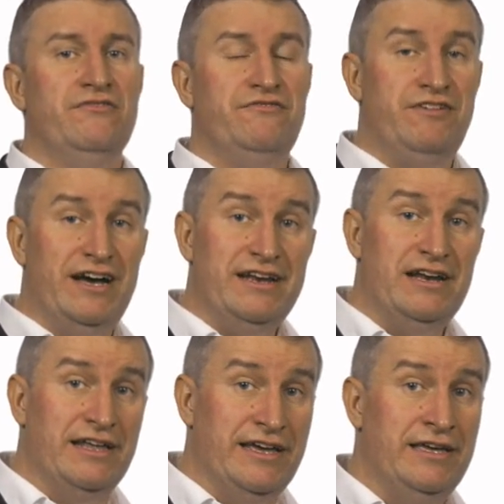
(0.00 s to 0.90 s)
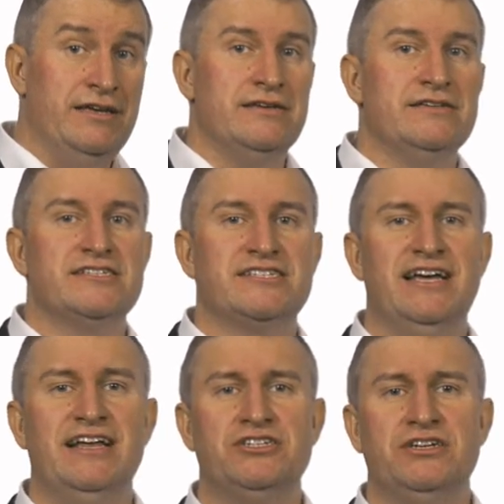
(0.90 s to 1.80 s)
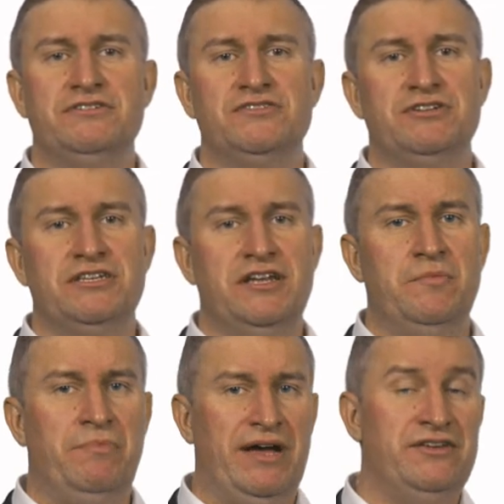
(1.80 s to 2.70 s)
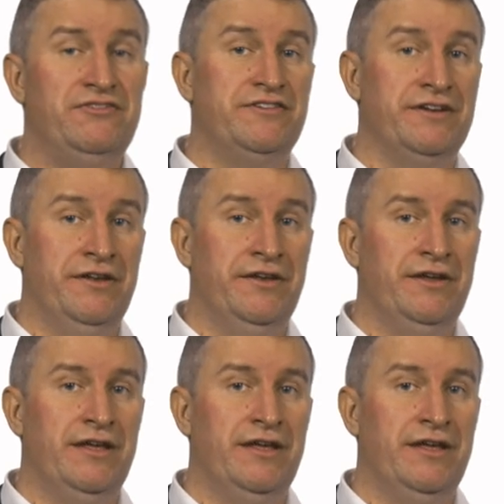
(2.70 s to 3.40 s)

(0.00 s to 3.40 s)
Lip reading: Finally, StatJR is written in Python